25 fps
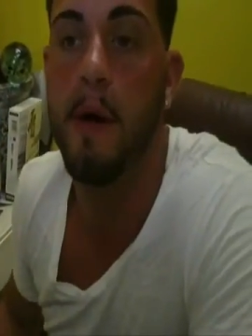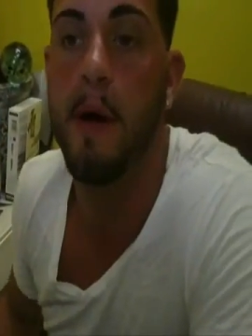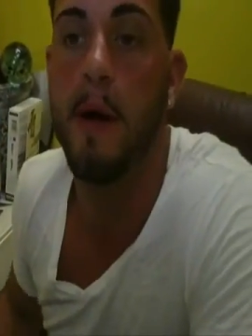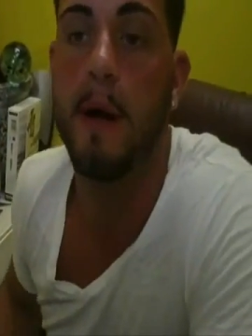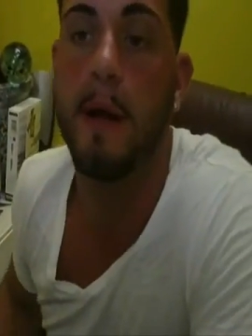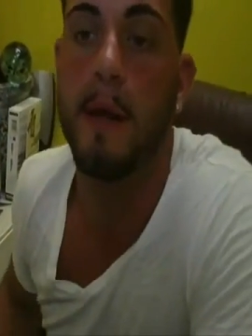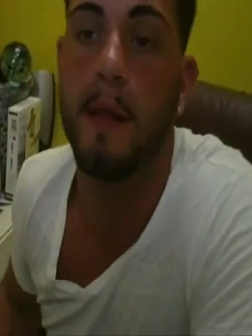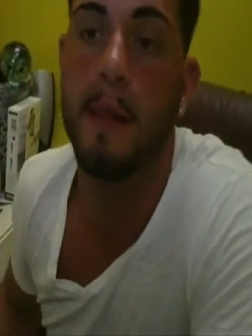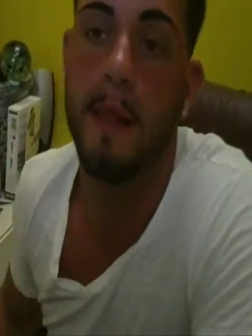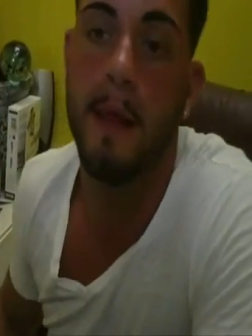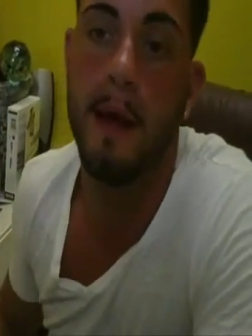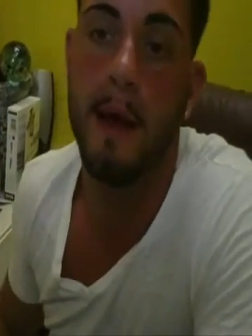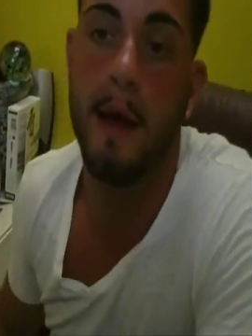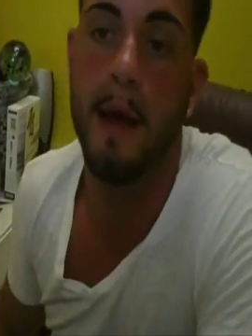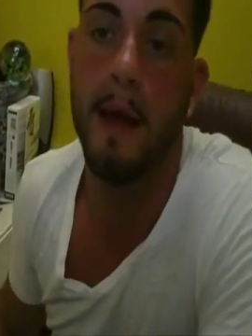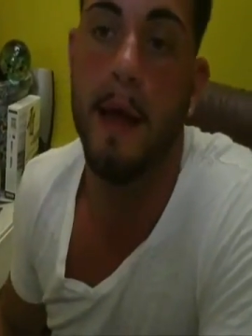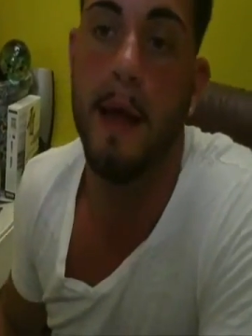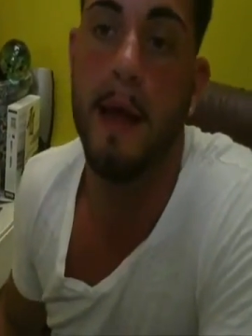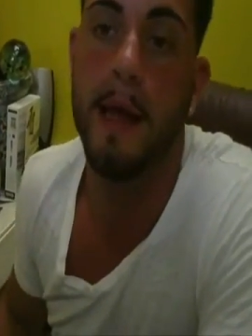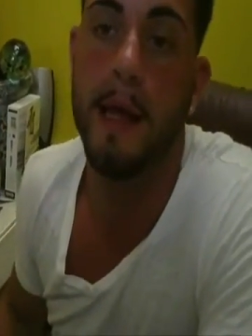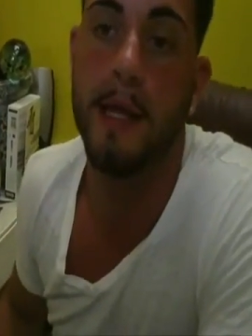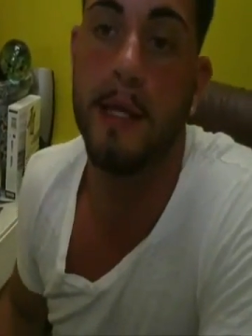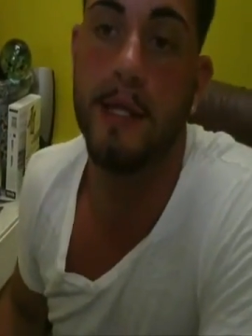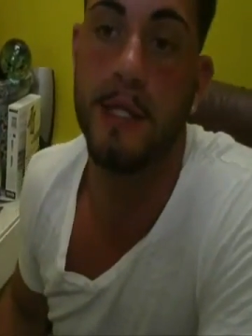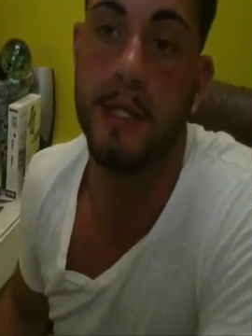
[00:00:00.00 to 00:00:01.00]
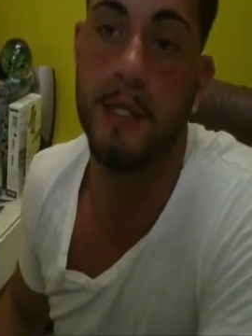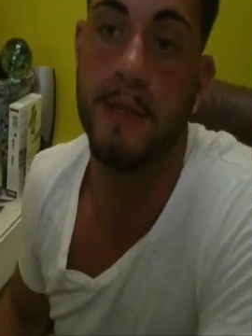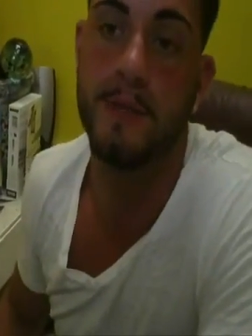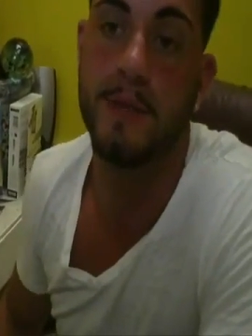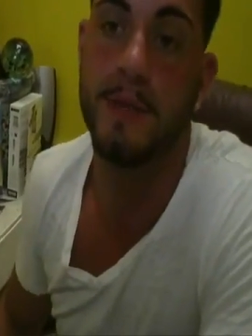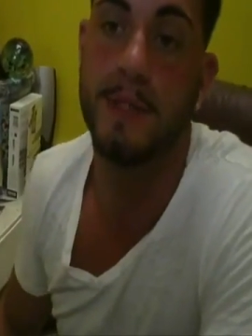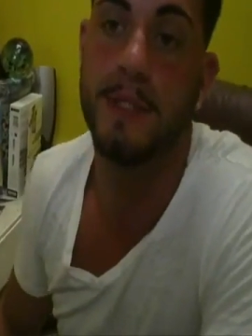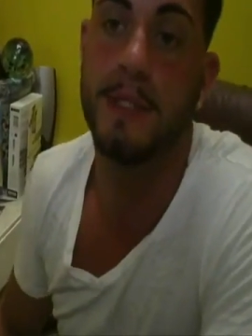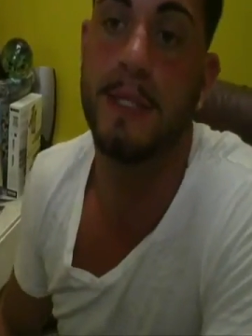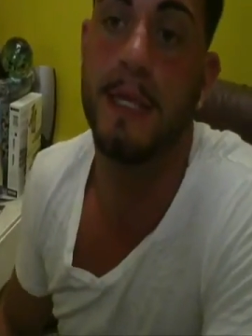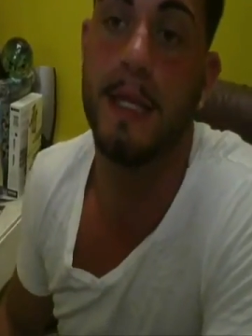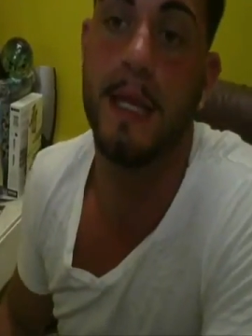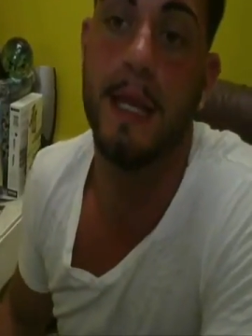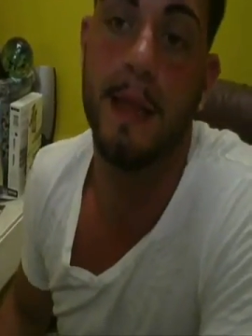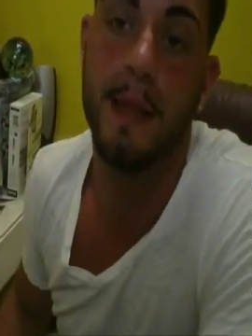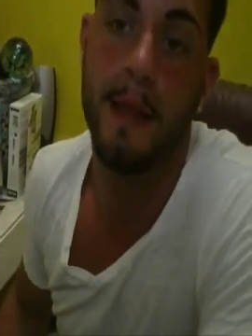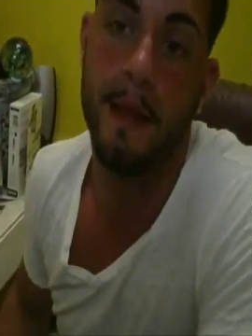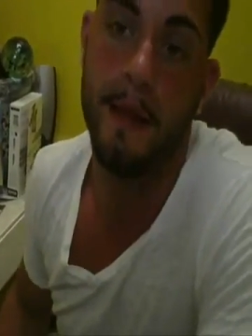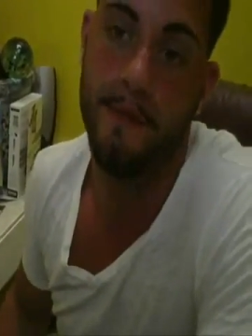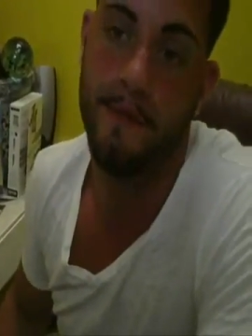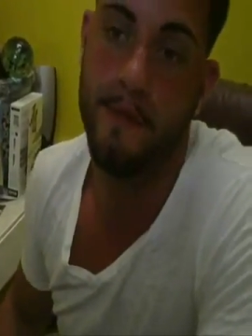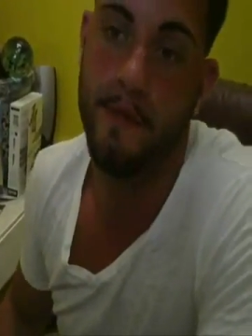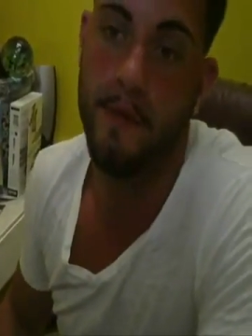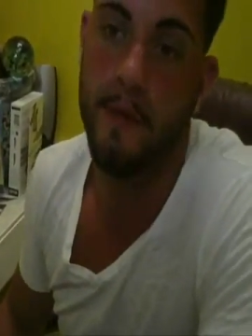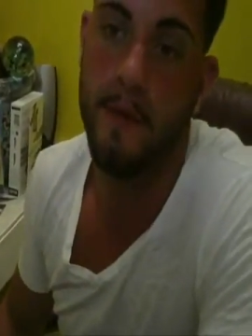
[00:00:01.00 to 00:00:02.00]
parking lot and just was sitting
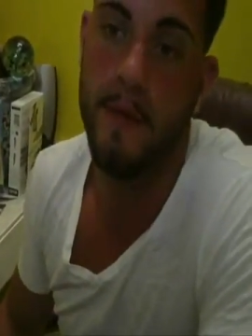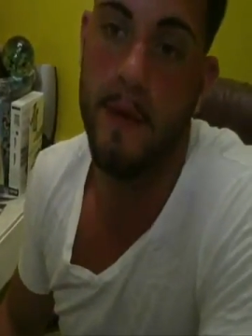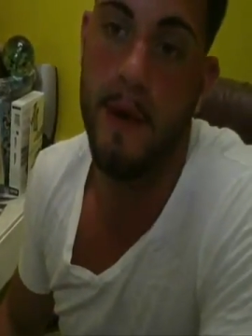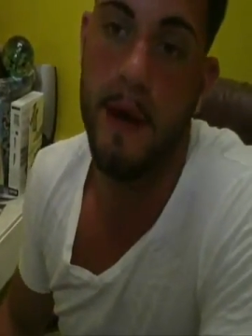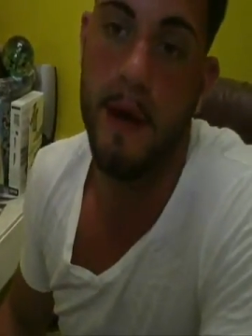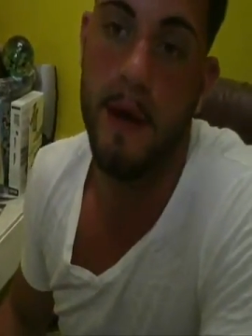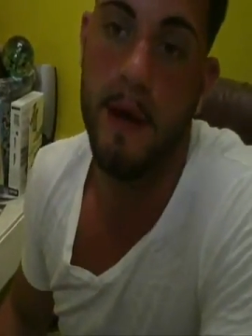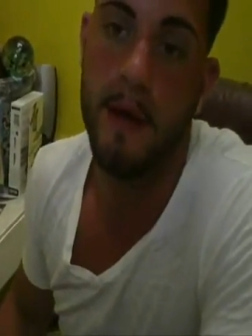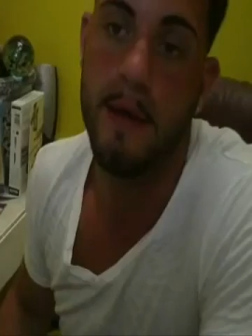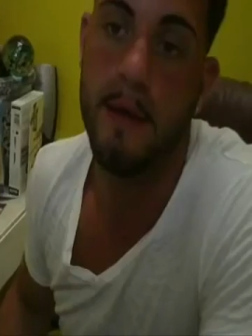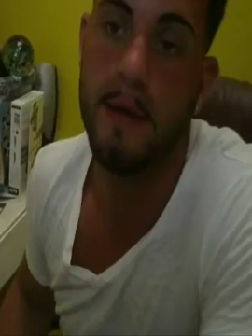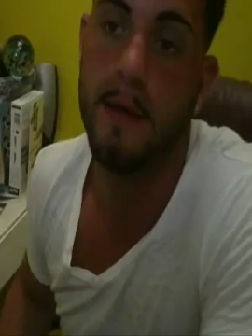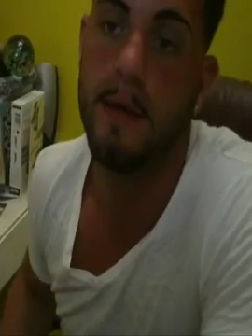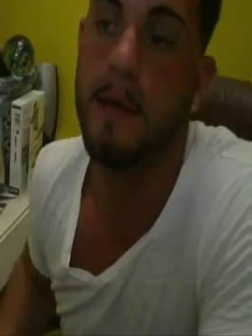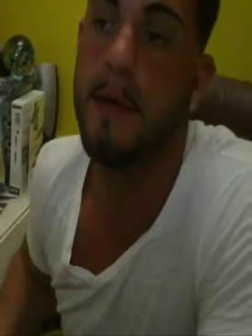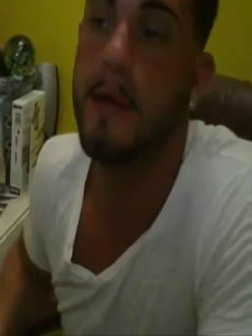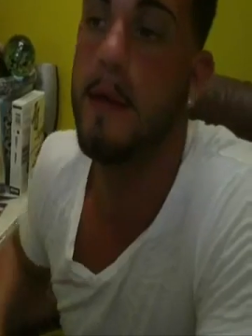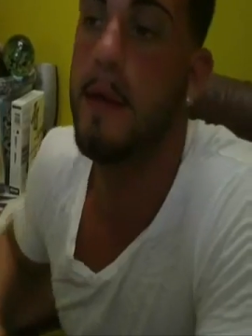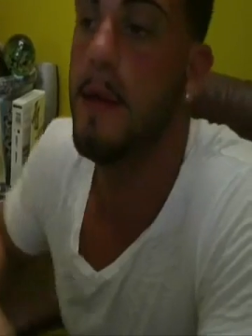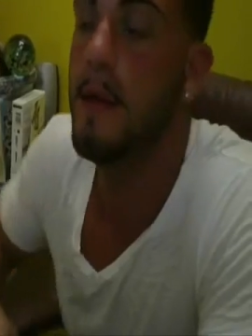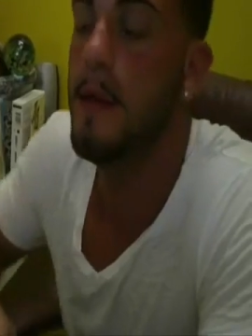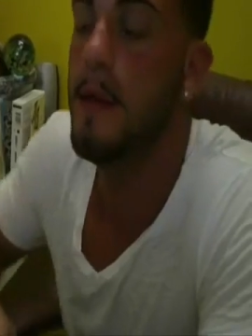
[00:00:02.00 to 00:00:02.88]
there for a while.